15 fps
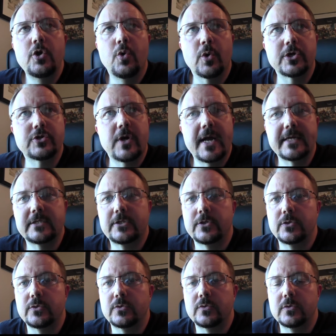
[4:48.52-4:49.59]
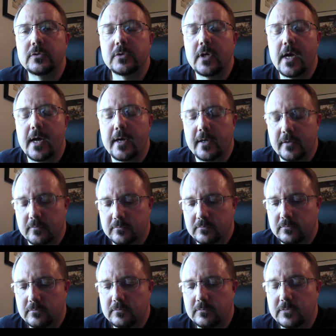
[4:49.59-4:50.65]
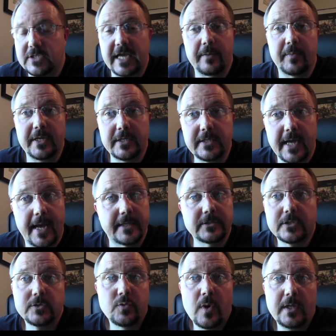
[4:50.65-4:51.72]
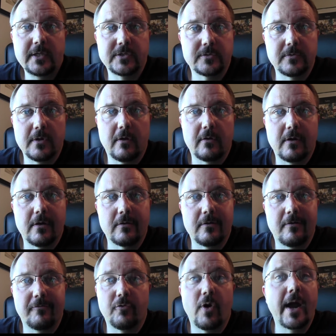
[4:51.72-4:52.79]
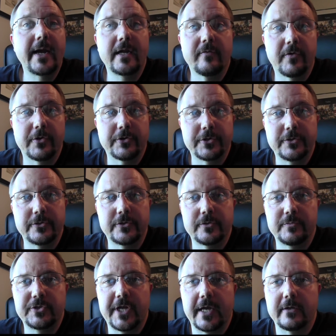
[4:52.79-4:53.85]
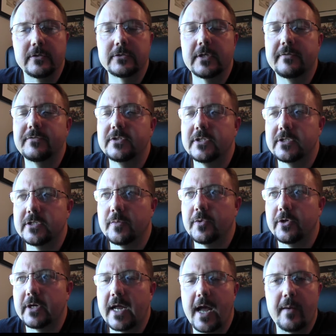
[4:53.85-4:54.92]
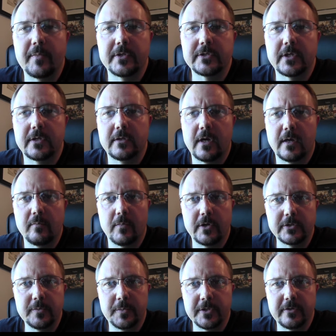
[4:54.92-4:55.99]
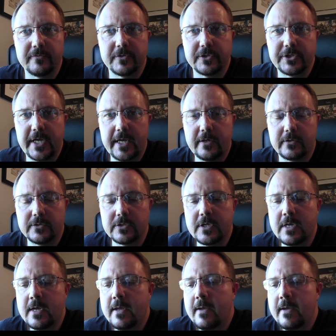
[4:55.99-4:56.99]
who are trying to take me to task, as well as a variety of other YouTube channels. I've seen some of their comments on multiple different channels.